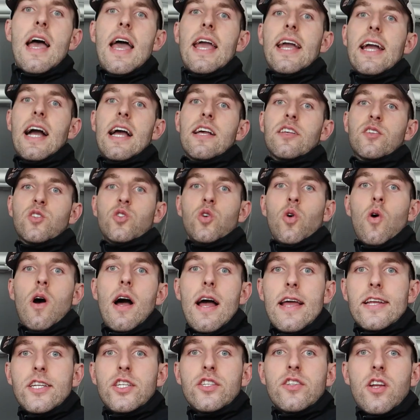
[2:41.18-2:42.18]
Hey guys, so
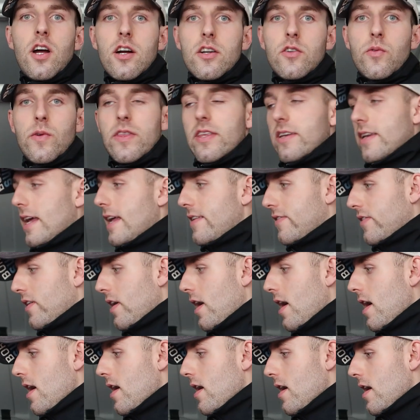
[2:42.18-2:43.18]
I just talked with the
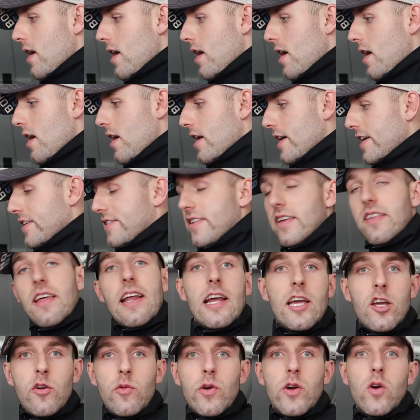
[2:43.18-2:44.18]
DTA. He said
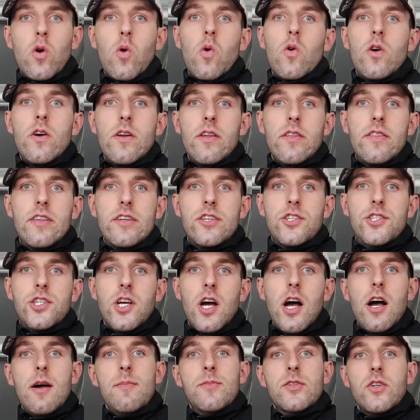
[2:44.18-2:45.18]
that I can record this
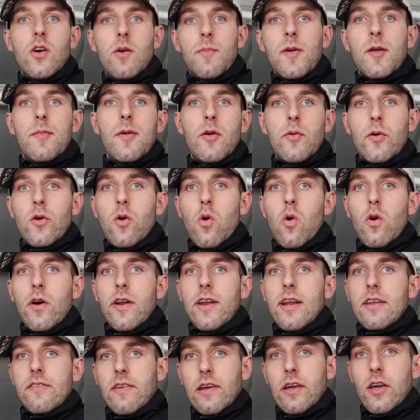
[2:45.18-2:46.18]
job, so I'm going to be
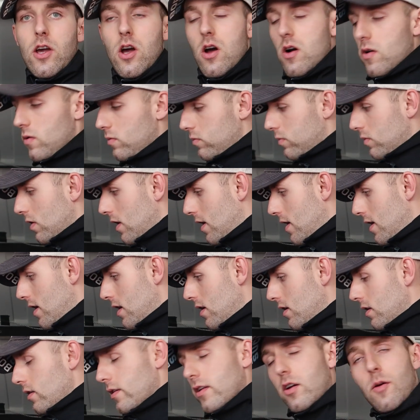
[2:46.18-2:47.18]
recording as I go,
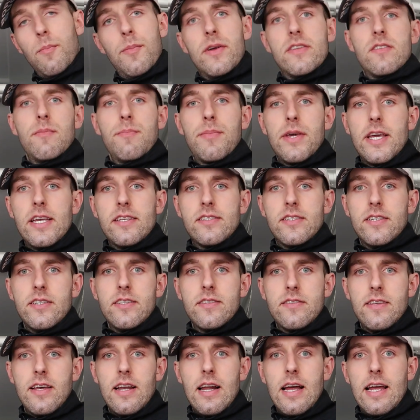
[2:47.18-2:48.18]
little bits and
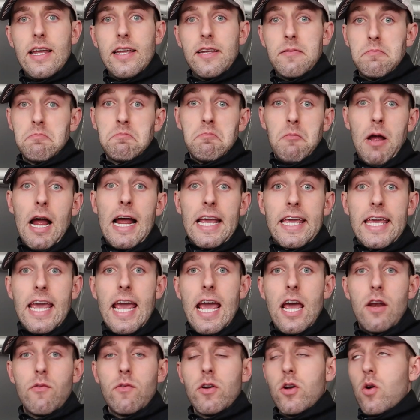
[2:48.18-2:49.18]
pieces that I
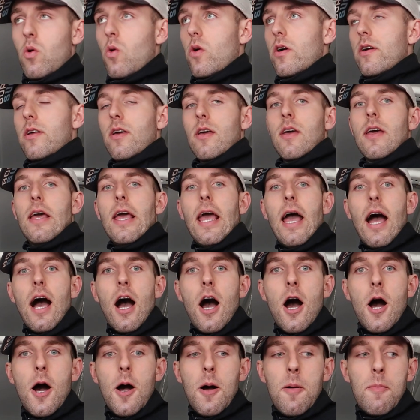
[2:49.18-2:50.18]
can record.
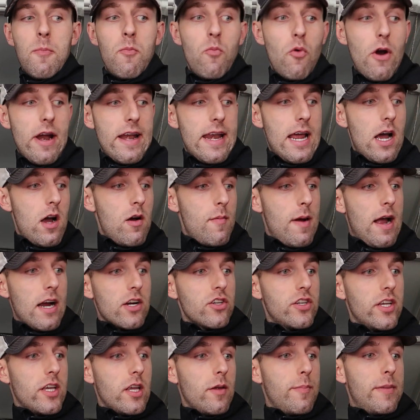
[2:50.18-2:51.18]
Right now I'm
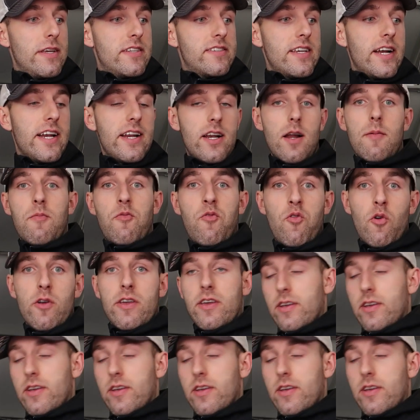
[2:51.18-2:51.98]
actually going to be setting up for